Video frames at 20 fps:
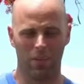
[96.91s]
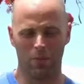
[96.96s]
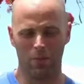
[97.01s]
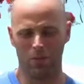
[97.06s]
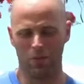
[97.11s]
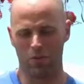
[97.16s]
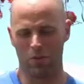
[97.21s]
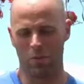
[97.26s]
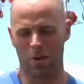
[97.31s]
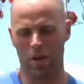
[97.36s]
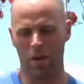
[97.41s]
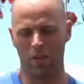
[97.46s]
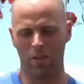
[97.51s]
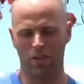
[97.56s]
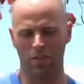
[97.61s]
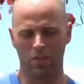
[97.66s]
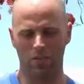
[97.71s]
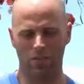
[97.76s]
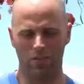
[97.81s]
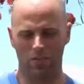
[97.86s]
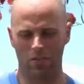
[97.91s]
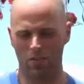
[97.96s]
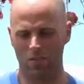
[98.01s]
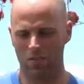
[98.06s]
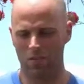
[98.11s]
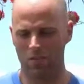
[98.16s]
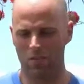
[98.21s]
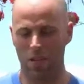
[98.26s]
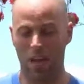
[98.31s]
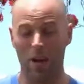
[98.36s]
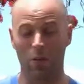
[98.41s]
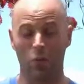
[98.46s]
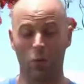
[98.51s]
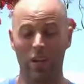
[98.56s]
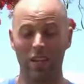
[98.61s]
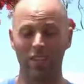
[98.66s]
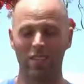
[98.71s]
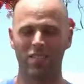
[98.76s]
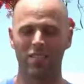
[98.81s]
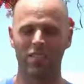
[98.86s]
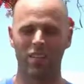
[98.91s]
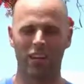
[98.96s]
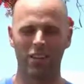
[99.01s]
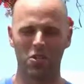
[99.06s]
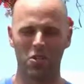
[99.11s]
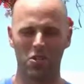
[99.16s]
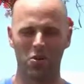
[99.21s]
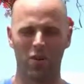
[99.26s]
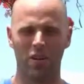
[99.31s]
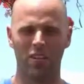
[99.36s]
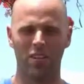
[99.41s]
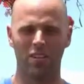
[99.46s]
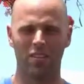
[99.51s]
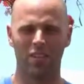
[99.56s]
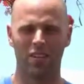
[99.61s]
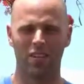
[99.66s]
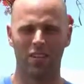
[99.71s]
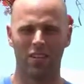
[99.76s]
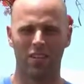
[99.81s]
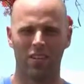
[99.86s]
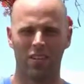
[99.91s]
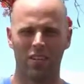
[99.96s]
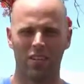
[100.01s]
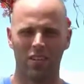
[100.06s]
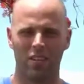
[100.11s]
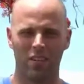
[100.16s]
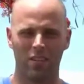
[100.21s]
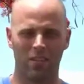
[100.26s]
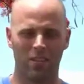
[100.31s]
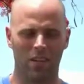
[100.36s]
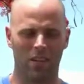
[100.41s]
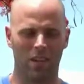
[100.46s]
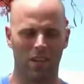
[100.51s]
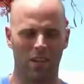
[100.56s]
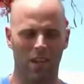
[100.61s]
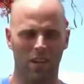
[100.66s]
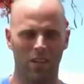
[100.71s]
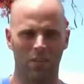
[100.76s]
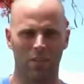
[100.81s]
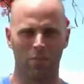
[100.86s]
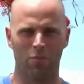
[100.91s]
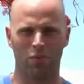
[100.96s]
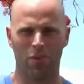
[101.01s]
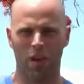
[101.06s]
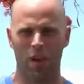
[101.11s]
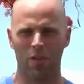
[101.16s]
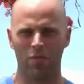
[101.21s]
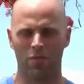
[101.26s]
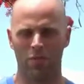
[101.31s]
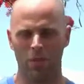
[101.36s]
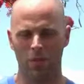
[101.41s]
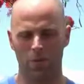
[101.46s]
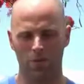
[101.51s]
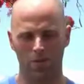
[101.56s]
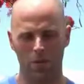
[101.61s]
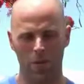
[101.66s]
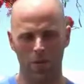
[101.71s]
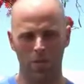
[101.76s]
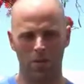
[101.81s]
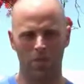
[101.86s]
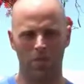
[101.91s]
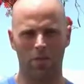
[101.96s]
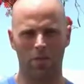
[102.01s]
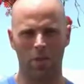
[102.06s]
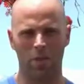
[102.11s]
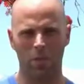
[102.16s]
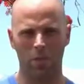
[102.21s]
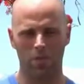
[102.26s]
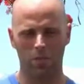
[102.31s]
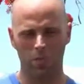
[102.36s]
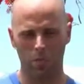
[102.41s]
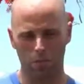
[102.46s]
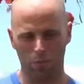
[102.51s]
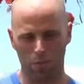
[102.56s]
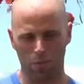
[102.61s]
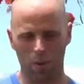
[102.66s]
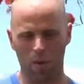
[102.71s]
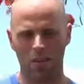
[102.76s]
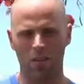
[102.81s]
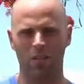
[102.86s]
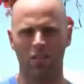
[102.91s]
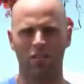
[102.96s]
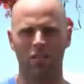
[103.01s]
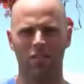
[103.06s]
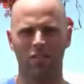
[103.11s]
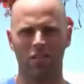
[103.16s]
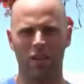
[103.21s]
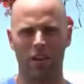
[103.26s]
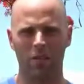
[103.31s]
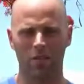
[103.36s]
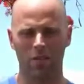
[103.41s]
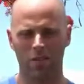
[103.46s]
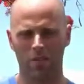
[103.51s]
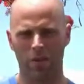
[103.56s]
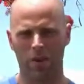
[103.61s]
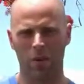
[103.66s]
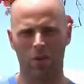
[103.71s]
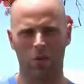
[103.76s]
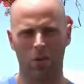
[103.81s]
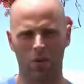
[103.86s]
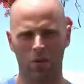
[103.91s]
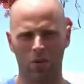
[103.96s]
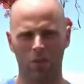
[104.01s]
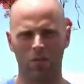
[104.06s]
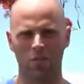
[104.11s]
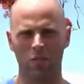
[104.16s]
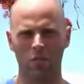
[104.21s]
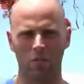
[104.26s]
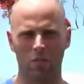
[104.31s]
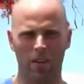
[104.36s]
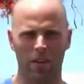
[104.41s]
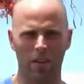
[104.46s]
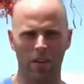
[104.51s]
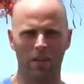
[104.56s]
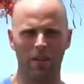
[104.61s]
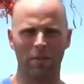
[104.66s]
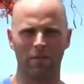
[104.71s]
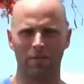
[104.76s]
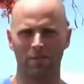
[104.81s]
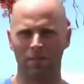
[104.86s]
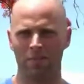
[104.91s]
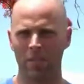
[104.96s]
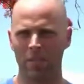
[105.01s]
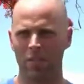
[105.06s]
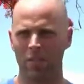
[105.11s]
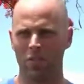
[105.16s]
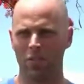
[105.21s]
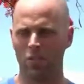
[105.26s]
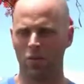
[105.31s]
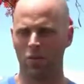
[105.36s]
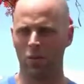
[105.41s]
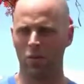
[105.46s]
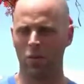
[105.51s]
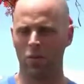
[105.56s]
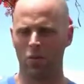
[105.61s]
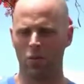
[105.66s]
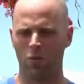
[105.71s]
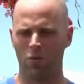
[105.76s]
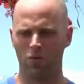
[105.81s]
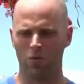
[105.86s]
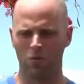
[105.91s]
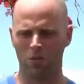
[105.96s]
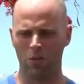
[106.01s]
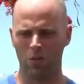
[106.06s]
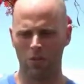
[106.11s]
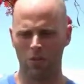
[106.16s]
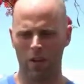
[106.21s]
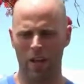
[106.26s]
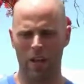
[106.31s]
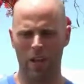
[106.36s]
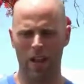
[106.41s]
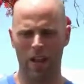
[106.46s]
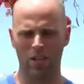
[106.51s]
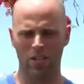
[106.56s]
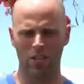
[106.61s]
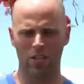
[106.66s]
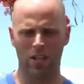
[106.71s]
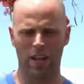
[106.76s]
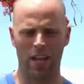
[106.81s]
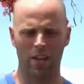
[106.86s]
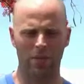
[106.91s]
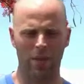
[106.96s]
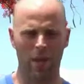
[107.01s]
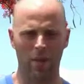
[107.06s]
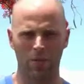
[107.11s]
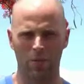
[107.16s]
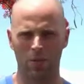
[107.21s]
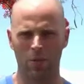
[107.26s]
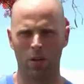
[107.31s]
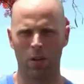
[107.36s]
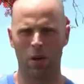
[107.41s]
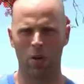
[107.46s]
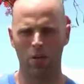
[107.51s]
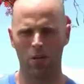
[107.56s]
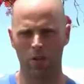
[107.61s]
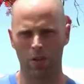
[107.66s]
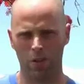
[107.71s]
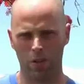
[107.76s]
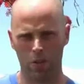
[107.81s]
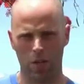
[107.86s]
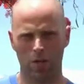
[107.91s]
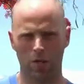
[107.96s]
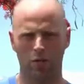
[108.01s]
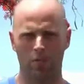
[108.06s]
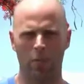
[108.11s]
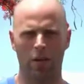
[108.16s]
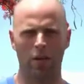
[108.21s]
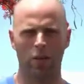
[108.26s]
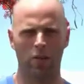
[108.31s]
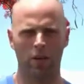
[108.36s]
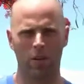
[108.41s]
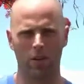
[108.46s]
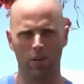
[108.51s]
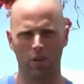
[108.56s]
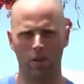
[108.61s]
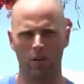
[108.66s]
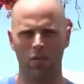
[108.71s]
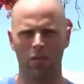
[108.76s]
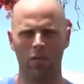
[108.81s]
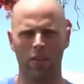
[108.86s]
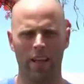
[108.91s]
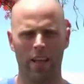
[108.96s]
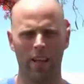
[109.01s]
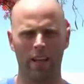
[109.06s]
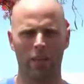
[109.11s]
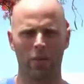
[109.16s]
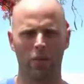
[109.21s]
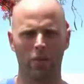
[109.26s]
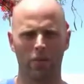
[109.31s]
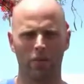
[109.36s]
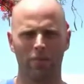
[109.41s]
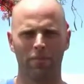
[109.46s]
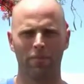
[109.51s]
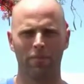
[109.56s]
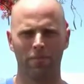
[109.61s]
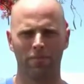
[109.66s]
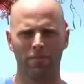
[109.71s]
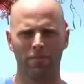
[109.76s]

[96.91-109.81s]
And when your spine is not right, not straight, it kind of deprives the information flow from your brain down to the vital organs in your body. So you're not actually going to have optimal health unless you have spinal health, neck health.